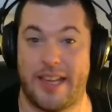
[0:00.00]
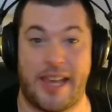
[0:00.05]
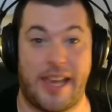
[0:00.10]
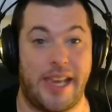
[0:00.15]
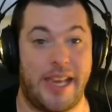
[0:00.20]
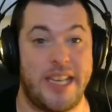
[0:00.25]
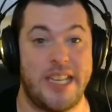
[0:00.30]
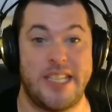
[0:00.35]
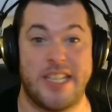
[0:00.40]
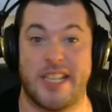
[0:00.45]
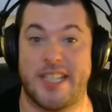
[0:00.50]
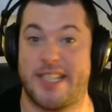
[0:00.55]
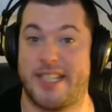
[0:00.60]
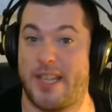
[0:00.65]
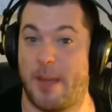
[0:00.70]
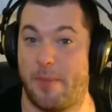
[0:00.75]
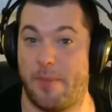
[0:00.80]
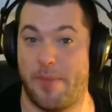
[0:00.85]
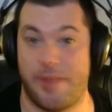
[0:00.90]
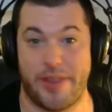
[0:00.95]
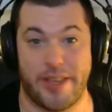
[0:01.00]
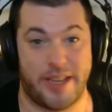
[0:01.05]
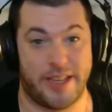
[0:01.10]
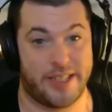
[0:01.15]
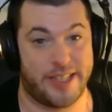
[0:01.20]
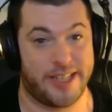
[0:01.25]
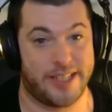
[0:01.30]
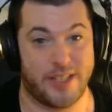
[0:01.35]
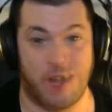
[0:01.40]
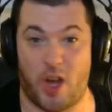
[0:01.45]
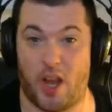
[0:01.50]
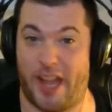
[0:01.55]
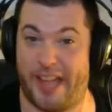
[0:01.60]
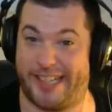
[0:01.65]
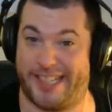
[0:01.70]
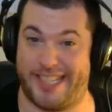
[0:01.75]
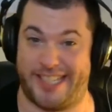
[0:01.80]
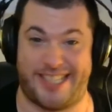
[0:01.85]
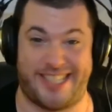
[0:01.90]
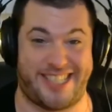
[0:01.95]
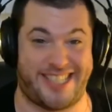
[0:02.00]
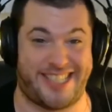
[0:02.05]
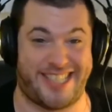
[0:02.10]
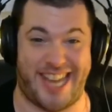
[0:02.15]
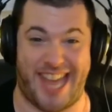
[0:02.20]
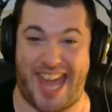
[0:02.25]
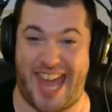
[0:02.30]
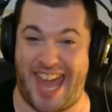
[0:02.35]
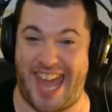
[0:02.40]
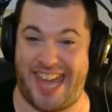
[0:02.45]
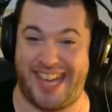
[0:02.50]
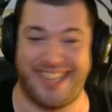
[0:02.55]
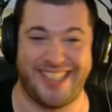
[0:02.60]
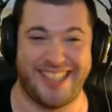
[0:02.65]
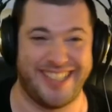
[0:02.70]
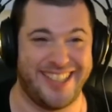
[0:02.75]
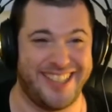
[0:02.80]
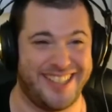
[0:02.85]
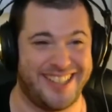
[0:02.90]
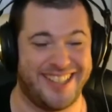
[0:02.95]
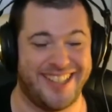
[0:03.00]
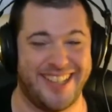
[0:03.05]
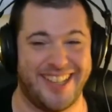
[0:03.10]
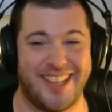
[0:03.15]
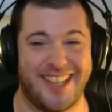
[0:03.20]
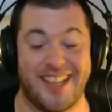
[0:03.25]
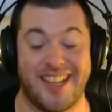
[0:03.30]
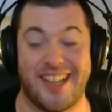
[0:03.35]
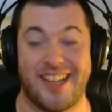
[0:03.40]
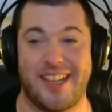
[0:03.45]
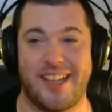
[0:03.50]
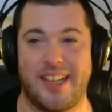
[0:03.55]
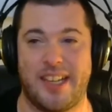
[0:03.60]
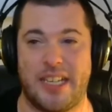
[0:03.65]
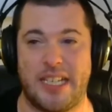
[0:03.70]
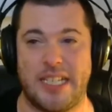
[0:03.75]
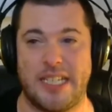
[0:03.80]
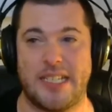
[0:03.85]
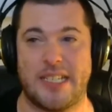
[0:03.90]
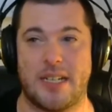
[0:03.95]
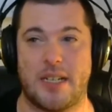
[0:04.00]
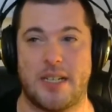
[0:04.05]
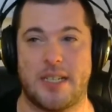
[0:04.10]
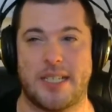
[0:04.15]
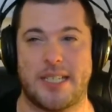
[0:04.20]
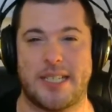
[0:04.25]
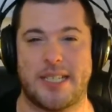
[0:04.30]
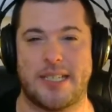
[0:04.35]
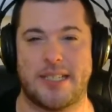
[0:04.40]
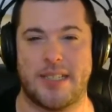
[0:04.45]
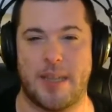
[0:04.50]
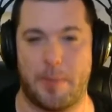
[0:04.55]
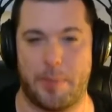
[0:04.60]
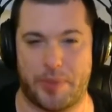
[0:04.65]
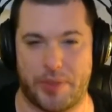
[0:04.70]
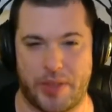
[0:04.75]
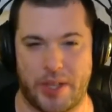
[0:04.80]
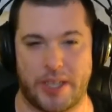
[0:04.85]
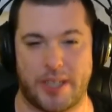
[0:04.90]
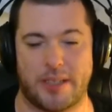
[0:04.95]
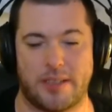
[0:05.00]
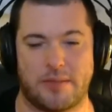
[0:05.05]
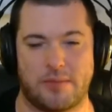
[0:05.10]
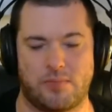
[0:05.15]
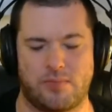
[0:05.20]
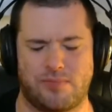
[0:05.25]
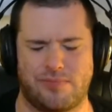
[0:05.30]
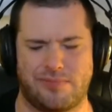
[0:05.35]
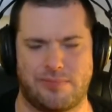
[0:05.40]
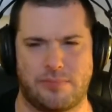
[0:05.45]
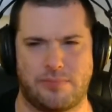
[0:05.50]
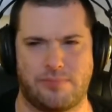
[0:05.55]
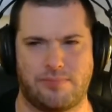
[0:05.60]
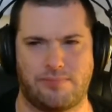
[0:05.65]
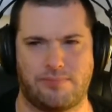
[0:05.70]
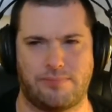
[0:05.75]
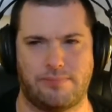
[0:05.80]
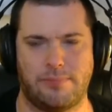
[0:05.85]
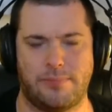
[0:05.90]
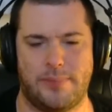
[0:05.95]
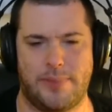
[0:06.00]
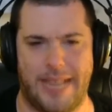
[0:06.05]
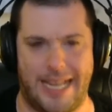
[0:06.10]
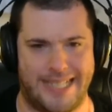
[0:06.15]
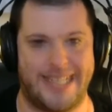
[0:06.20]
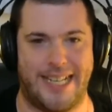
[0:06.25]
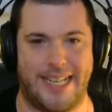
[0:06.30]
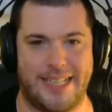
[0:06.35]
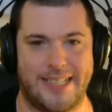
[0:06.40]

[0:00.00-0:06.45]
He's a something. That's all I can say. He's a something. That's it.